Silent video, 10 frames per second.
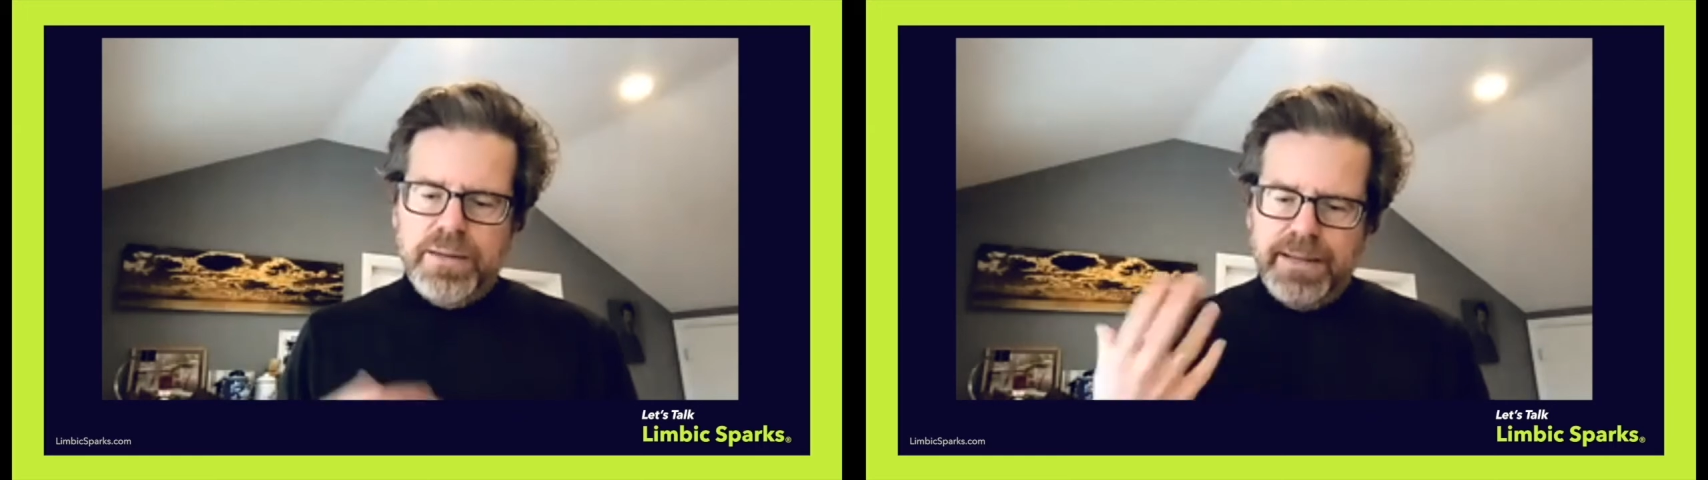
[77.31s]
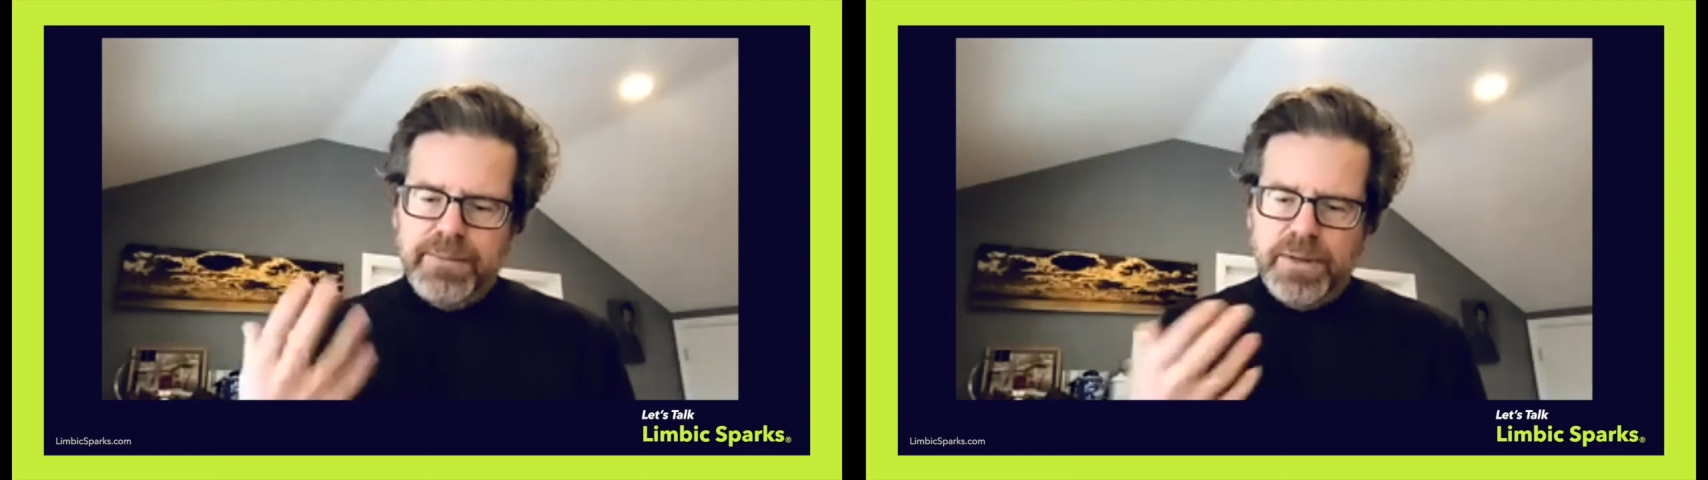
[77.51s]

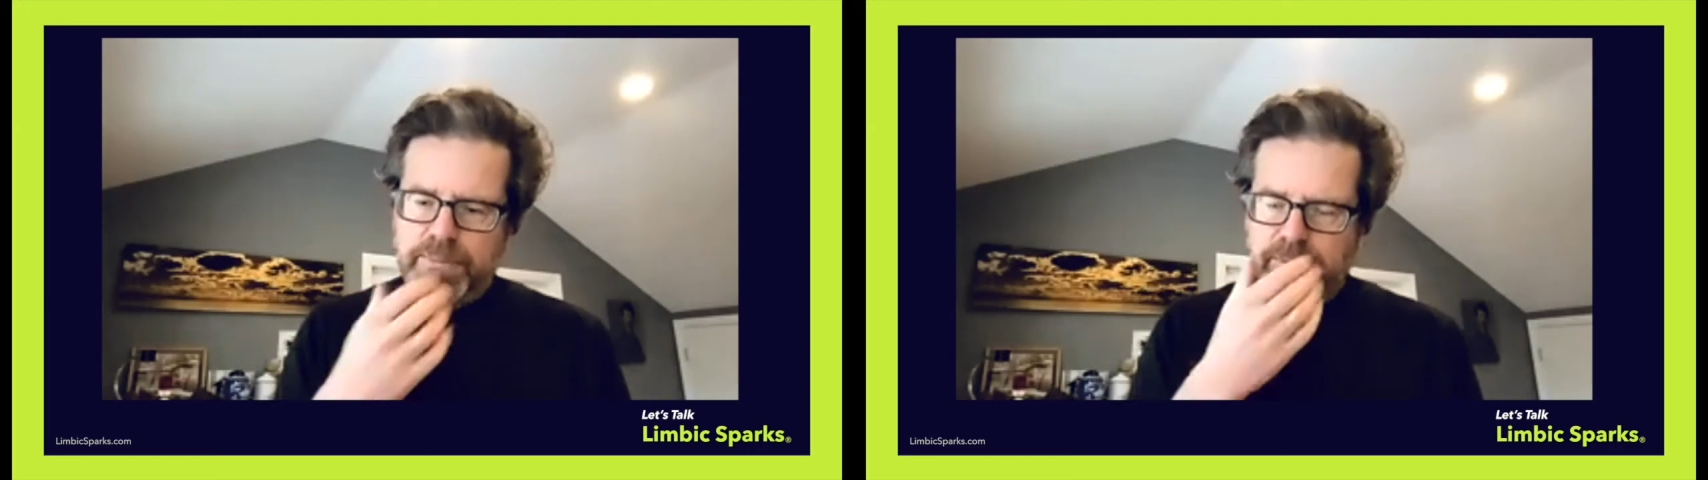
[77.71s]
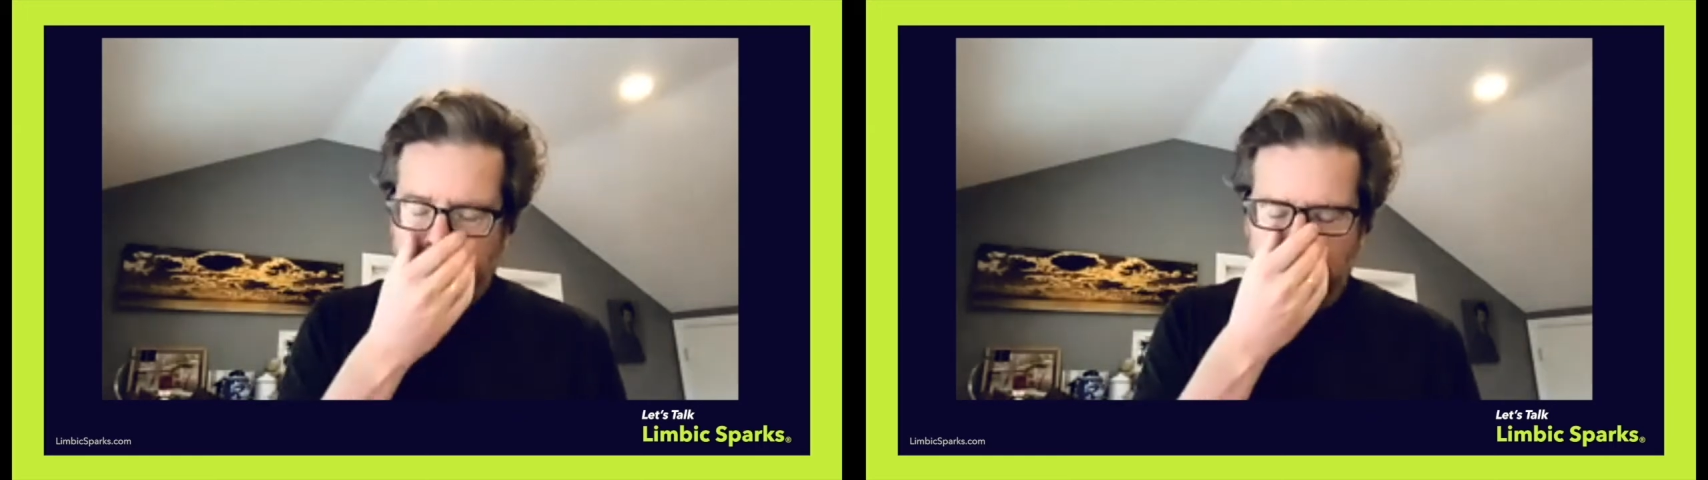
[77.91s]
into
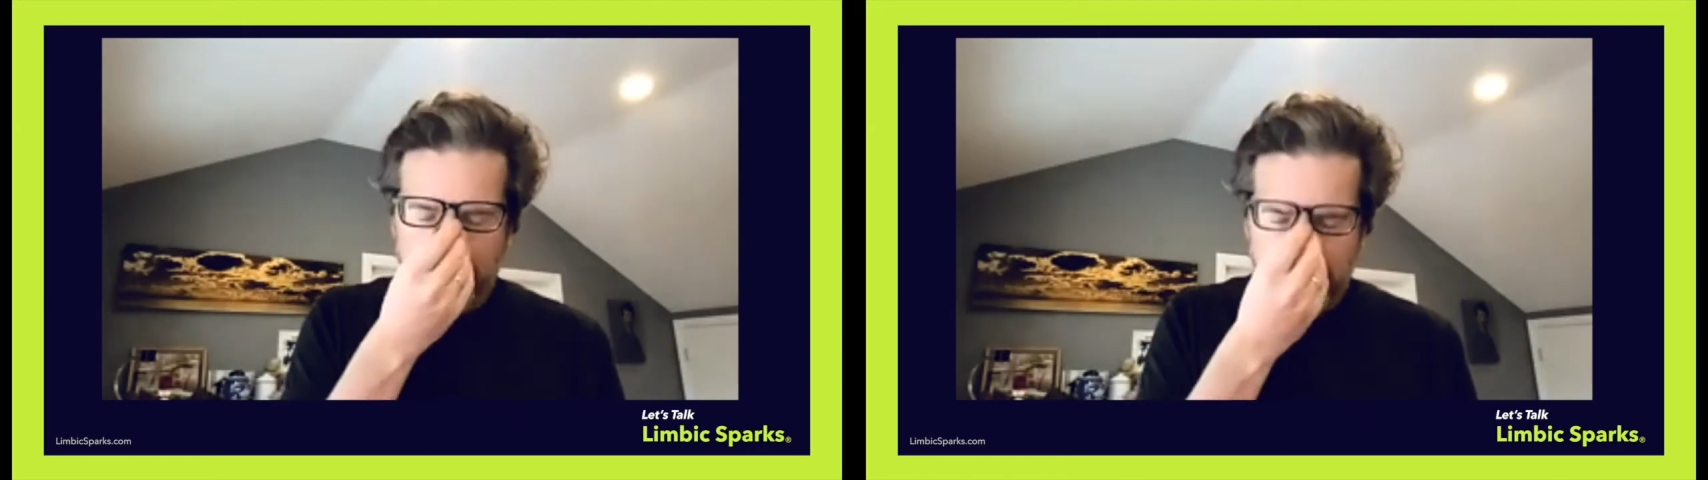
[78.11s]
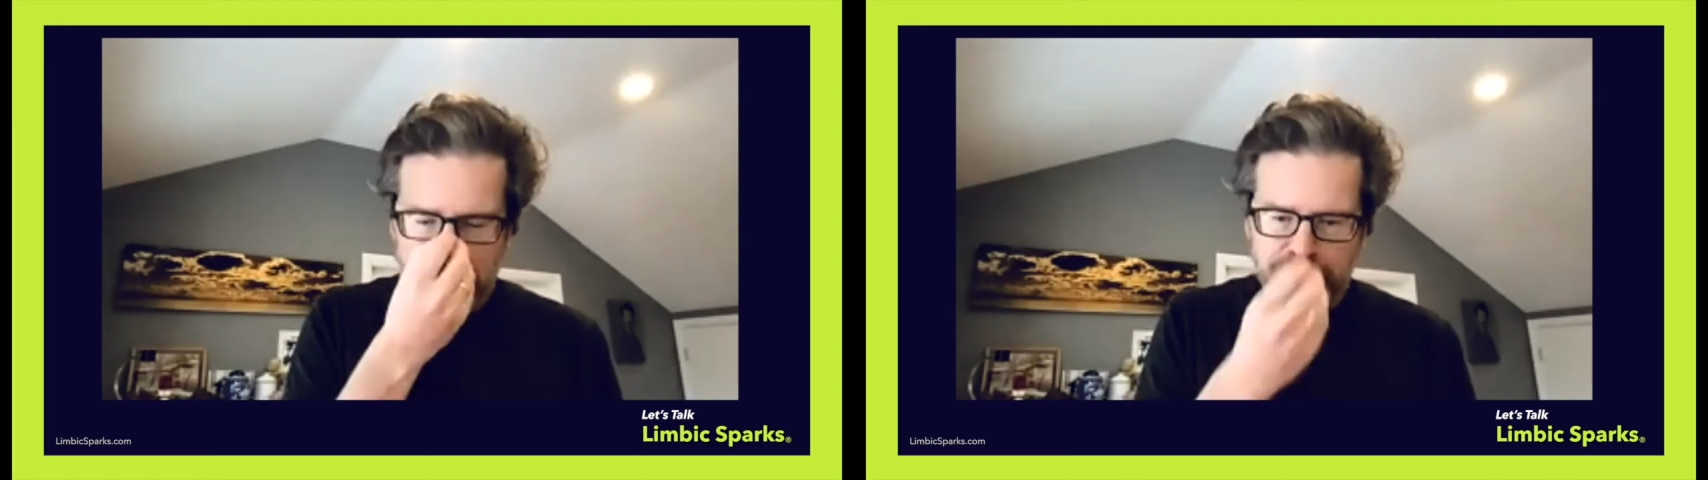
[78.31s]

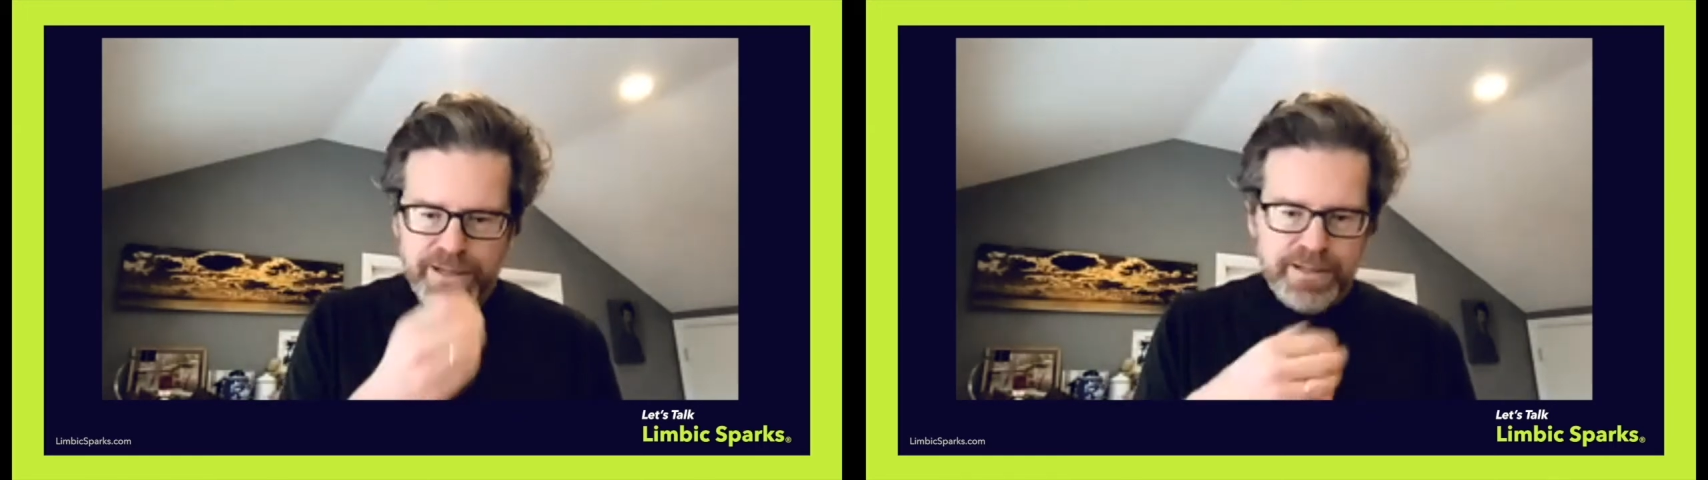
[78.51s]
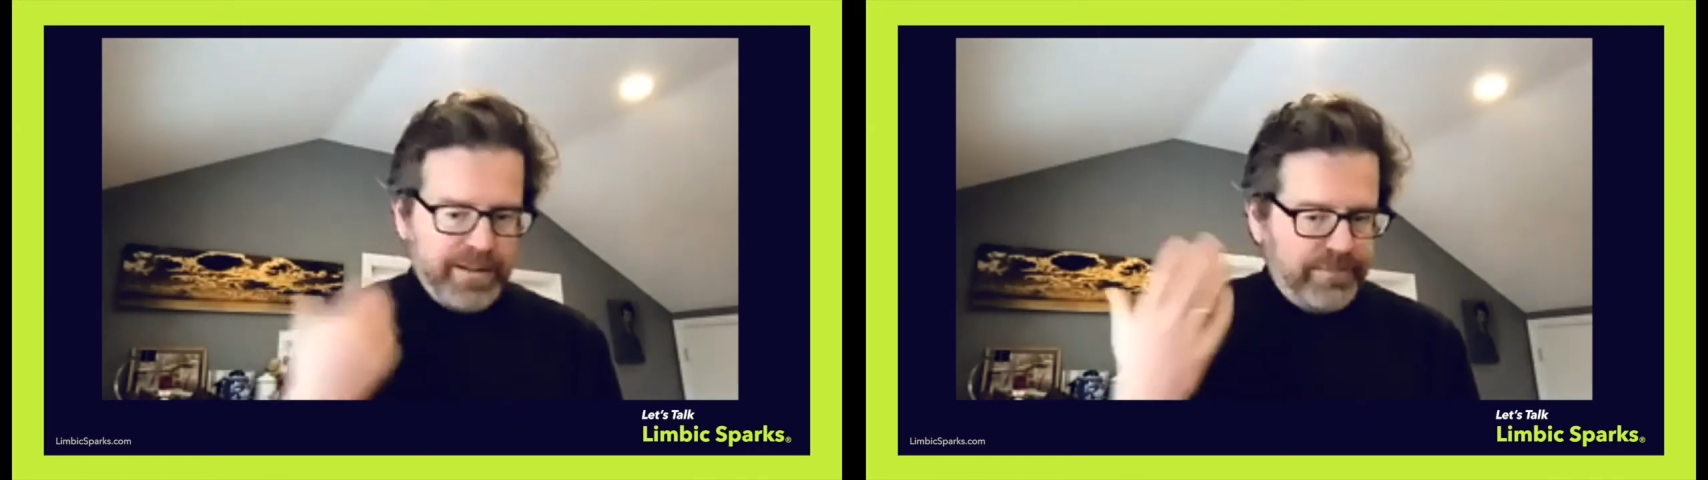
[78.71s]
MTV coming,